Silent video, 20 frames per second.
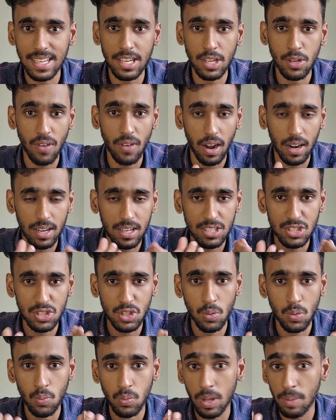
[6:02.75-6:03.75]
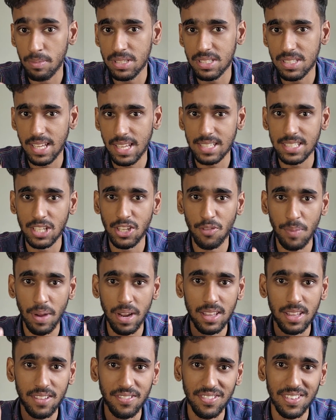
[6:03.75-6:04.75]
and you understood the mistakes that you made
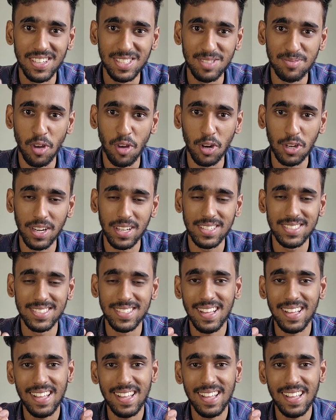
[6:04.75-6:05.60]
in the first mock test,